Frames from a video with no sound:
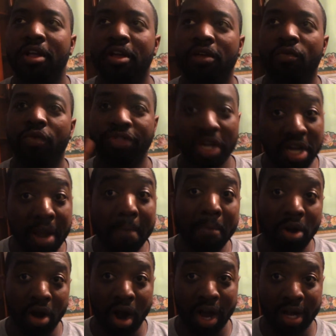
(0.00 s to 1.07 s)
with a
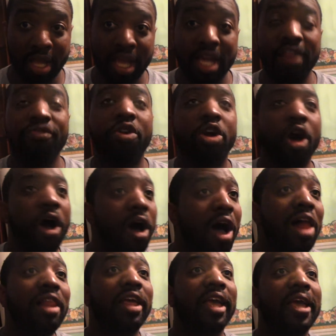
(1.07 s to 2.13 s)
number on it, and if you
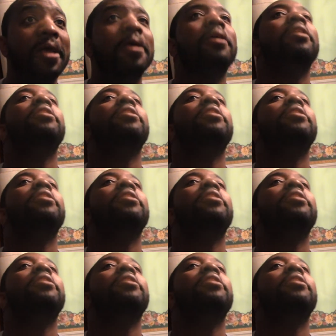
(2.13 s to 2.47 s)
call it,